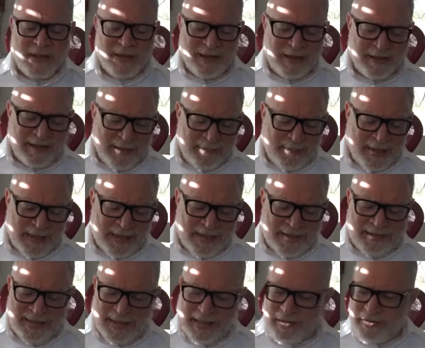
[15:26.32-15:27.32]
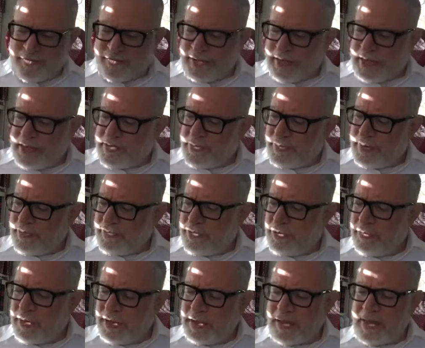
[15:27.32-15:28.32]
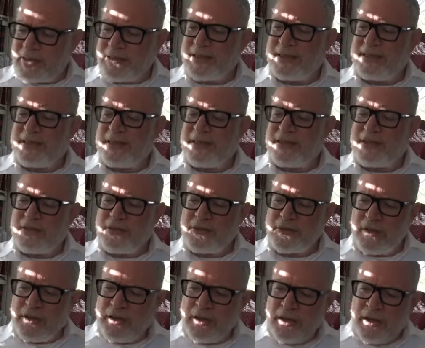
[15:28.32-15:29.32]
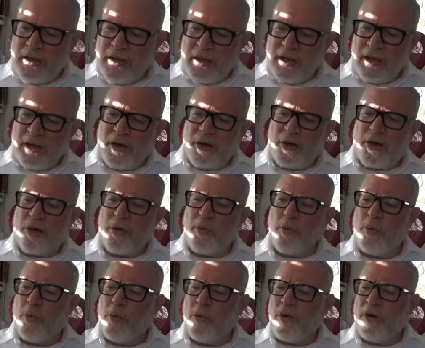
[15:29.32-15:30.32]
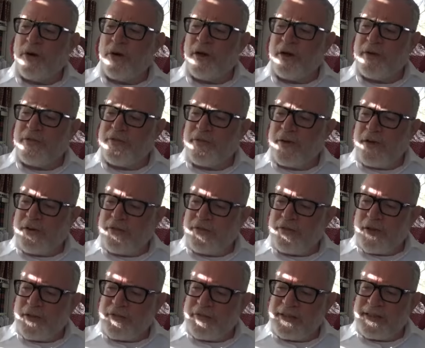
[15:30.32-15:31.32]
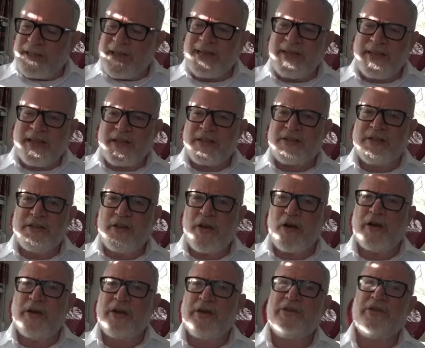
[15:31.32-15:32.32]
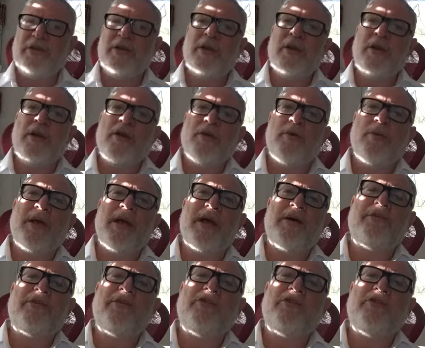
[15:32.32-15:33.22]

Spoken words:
eliminated at the end of days. And we have to realize that this is a war of light against darkness. We have